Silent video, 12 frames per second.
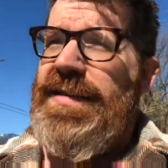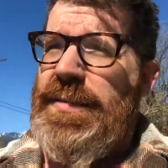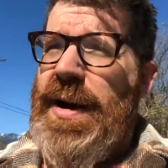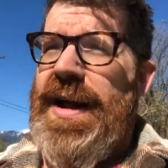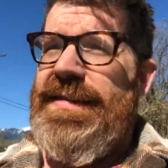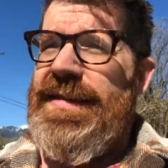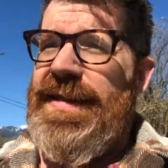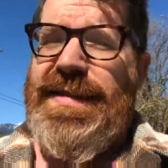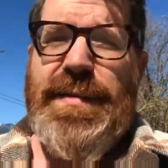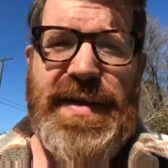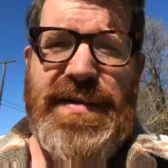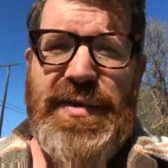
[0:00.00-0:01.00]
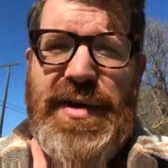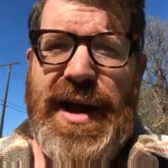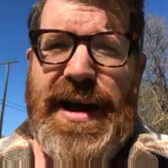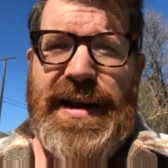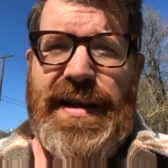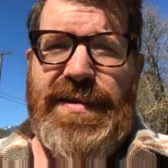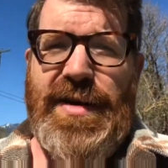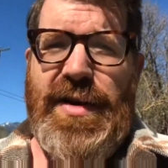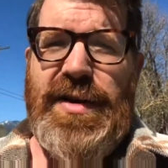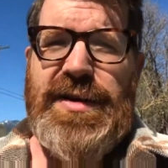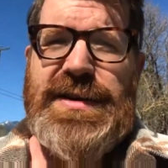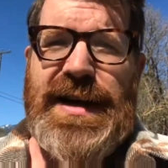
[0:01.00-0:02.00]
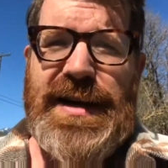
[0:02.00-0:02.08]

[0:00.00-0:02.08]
surprising that some of these varieties aren't